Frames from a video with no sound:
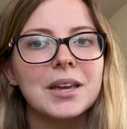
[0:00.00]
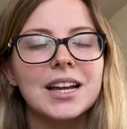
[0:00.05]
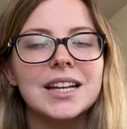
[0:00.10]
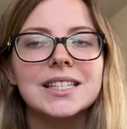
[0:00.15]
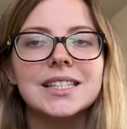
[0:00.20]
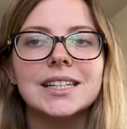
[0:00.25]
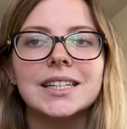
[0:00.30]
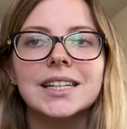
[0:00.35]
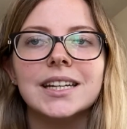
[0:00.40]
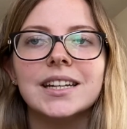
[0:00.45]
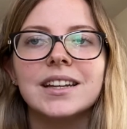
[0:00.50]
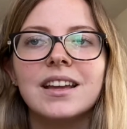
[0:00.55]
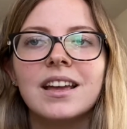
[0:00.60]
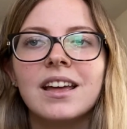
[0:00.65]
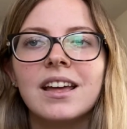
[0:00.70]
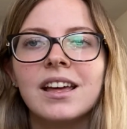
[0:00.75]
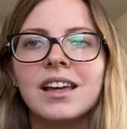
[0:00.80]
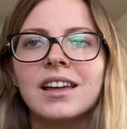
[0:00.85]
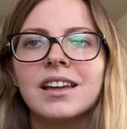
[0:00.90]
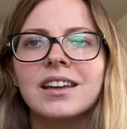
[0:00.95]
I did it.
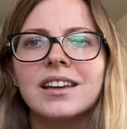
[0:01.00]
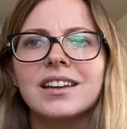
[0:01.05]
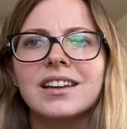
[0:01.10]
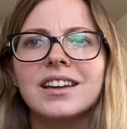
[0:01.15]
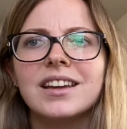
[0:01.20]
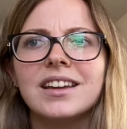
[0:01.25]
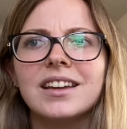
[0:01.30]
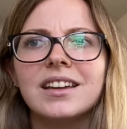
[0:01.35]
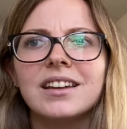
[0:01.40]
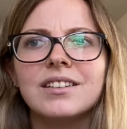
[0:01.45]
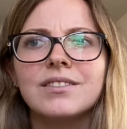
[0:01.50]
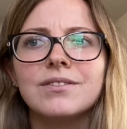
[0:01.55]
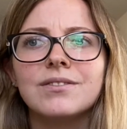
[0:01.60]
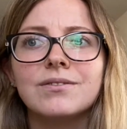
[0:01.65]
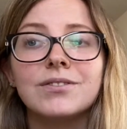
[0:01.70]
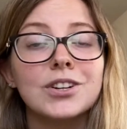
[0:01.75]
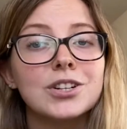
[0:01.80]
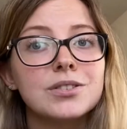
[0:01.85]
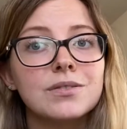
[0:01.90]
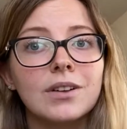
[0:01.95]
It,
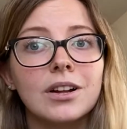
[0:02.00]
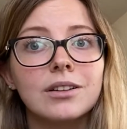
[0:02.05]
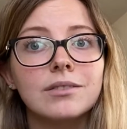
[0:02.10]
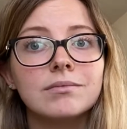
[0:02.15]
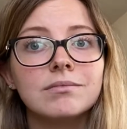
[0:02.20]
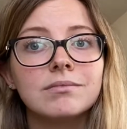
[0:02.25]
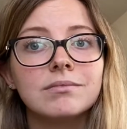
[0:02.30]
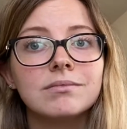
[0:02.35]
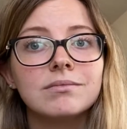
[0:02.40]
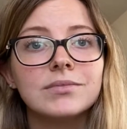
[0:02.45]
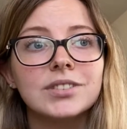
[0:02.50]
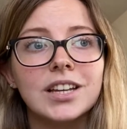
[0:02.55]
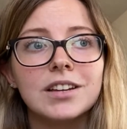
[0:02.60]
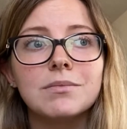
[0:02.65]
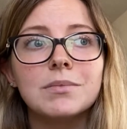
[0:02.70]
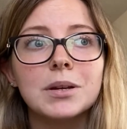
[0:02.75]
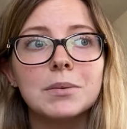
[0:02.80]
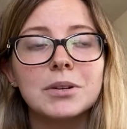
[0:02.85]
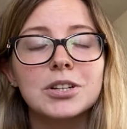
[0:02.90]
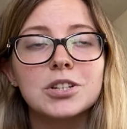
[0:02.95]
first of all, saved
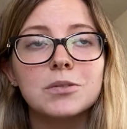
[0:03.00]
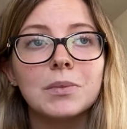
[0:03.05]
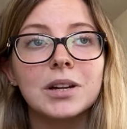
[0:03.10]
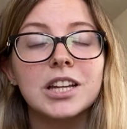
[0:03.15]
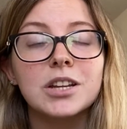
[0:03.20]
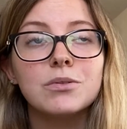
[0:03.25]
me a bunch of money.